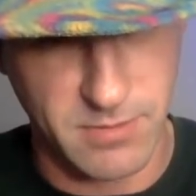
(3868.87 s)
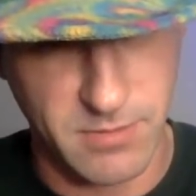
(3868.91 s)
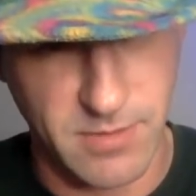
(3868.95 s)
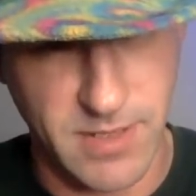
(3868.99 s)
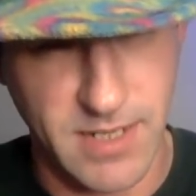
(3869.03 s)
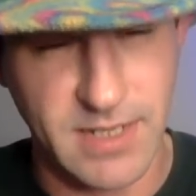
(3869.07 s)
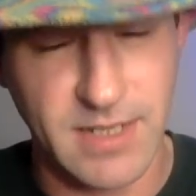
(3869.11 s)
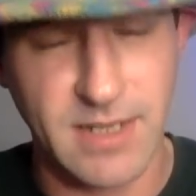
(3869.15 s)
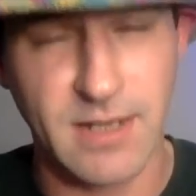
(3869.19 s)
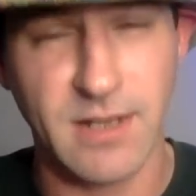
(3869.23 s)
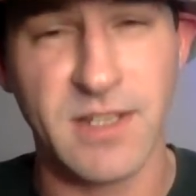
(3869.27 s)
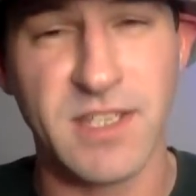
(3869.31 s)

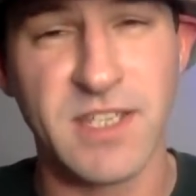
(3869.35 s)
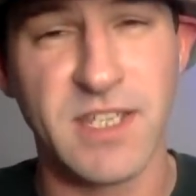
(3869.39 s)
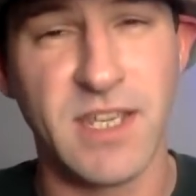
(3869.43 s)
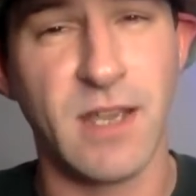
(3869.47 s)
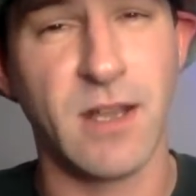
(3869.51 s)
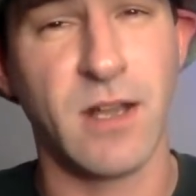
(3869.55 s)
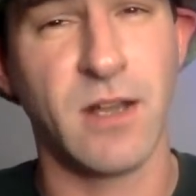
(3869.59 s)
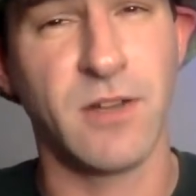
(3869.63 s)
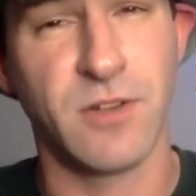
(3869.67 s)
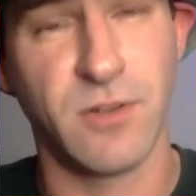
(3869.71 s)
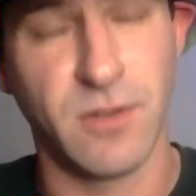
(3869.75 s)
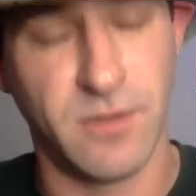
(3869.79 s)
Right now I see
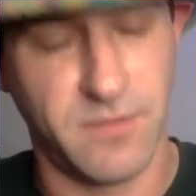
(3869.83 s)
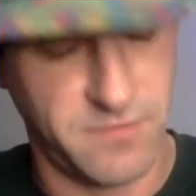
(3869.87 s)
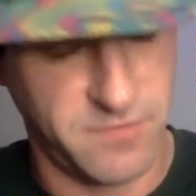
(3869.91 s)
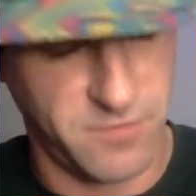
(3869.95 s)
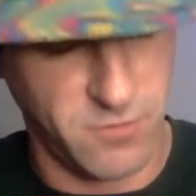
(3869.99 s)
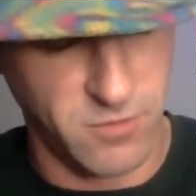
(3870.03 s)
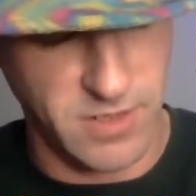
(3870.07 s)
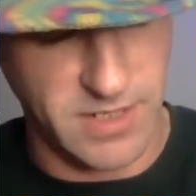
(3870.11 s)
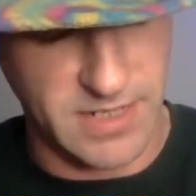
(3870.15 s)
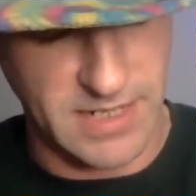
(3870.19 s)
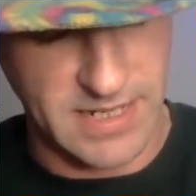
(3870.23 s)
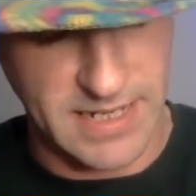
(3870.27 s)

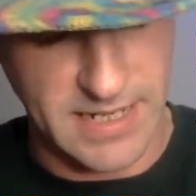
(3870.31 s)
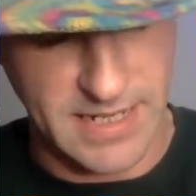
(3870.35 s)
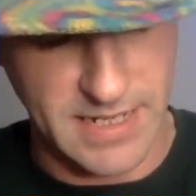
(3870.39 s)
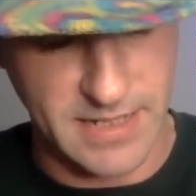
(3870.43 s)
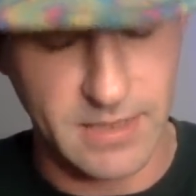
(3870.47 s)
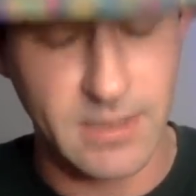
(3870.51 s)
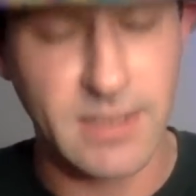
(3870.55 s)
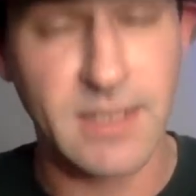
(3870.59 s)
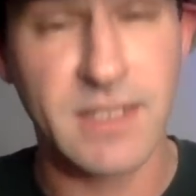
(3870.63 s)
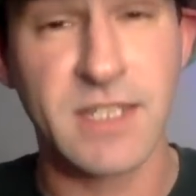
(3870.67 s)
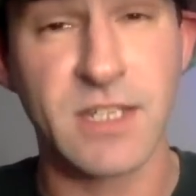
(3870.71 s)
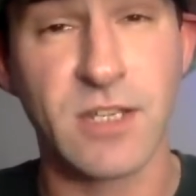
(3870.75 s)

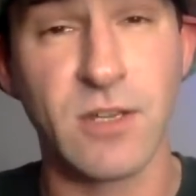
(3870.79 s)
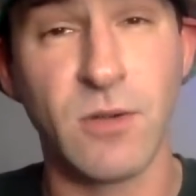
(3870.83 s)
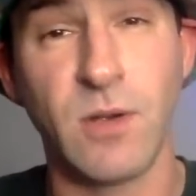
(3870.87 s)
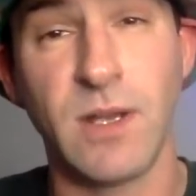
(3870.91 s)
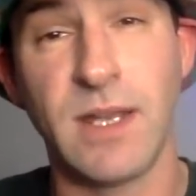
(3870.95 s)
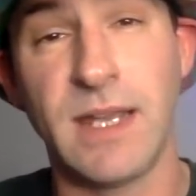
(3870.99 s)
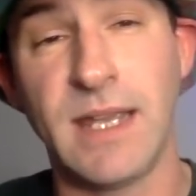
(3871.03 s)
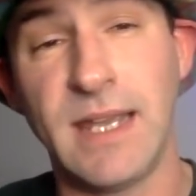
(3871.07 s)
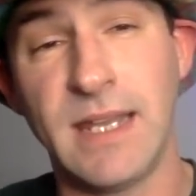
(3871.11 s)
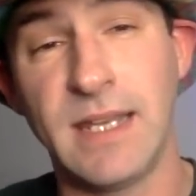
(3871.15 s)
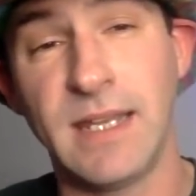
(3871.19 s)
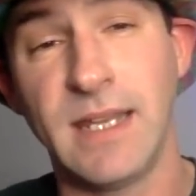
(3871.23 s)
148. Let's go
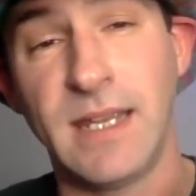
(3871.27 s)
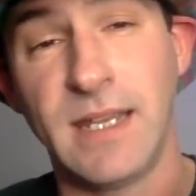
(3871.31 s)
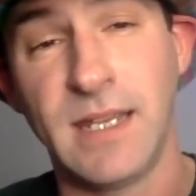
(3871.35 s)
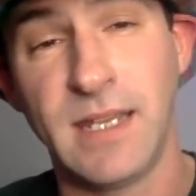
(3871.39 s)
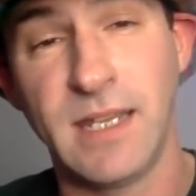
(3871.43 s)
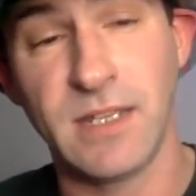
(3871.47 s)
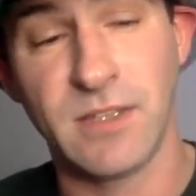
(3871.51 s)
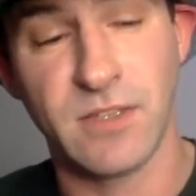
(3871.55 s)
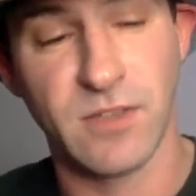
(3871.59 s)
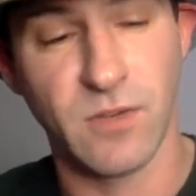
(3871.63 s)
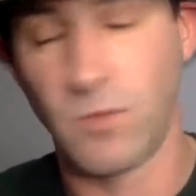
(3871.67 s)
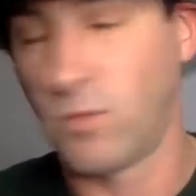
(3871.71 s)
ahead and
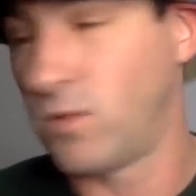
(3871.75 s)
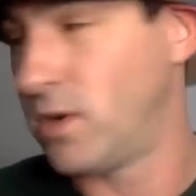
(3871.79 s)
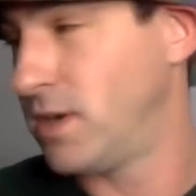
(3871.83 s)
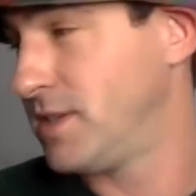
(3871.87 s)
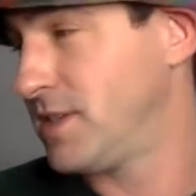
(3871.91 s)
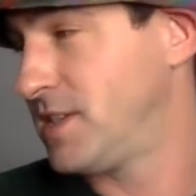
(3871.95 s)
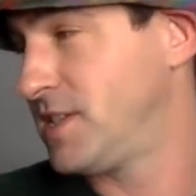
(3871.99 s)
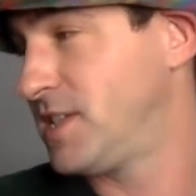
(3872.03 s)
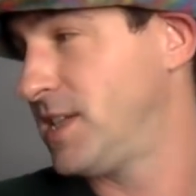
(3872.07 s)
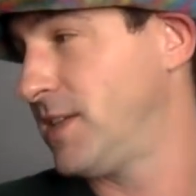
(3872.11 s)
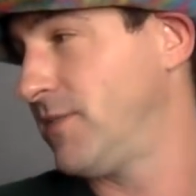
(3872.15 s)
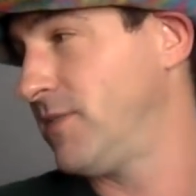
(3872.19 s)
get to
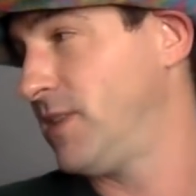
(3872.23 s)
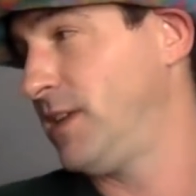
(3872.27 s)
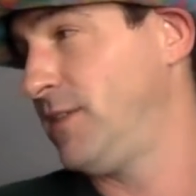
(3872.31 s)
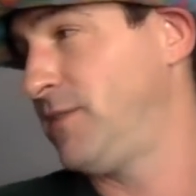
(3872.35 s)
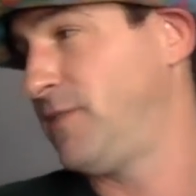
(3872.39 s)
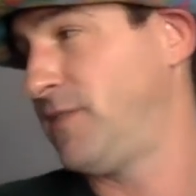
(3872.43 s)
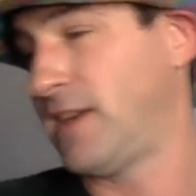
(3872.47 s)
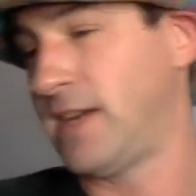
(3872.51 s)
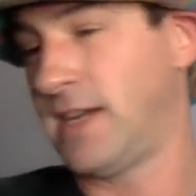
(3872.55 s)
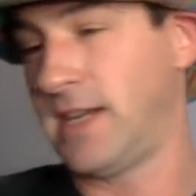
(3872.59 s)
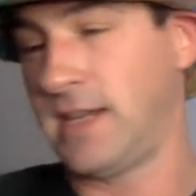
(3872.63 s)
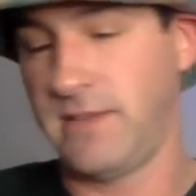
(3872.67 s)

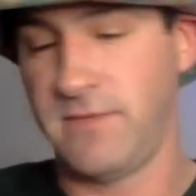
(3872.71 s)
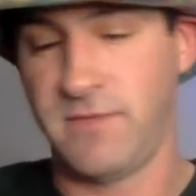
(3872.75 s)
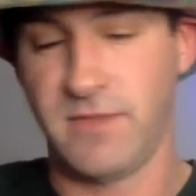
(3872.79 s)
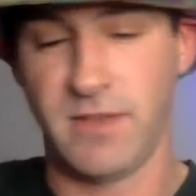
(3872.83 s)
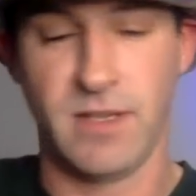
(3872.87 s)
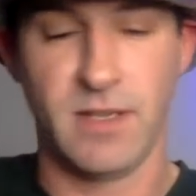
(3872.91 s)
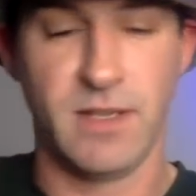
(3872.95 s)
175,